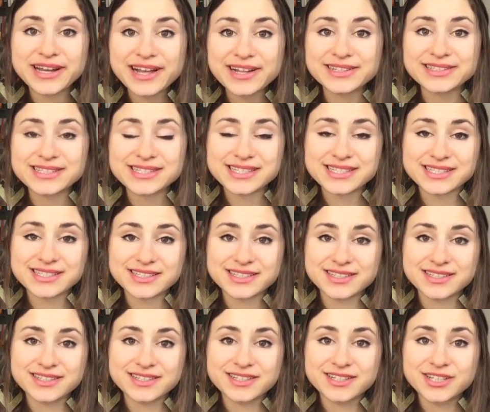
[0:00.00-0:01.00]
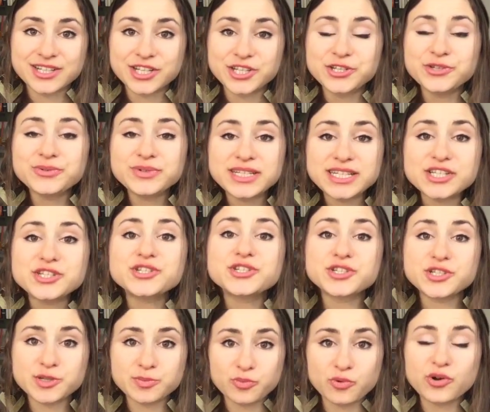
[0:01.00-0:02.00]
else? You need to
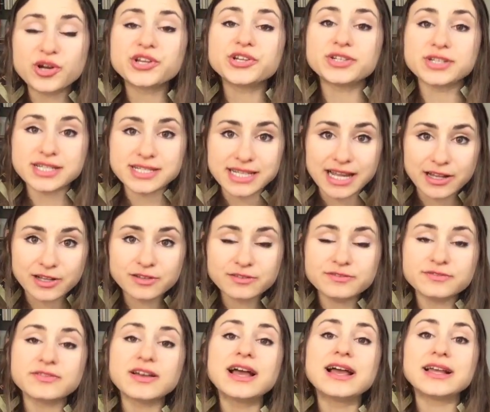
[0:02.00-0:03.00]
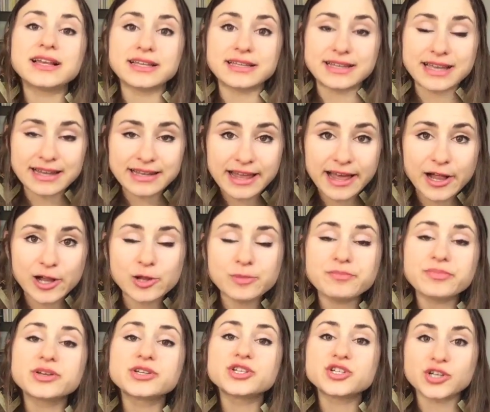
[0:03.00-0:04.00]
support yourself, get
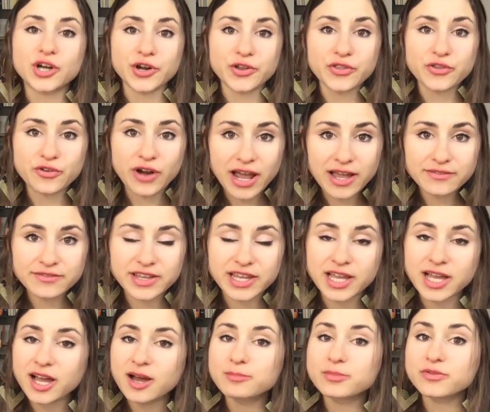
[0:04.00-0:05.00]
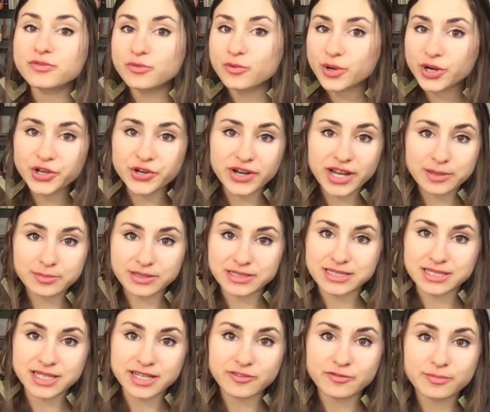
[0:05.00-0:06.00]
help, start thriving before you're able
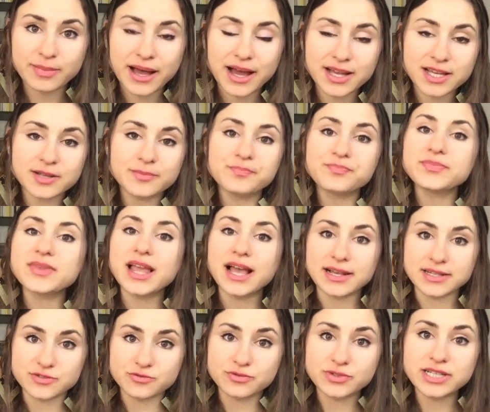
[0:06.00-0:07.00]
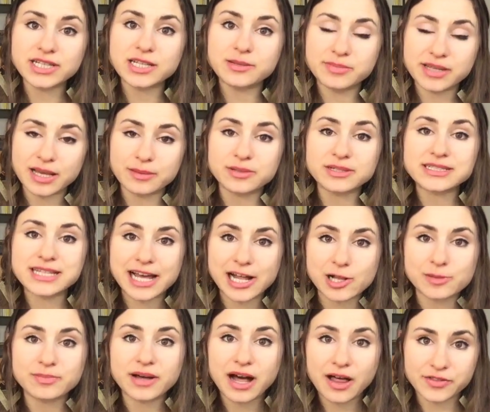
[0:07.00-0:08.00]
to give back and really be able to
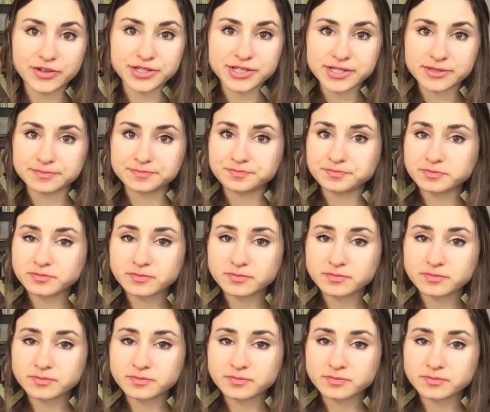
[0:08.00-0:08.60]
help others.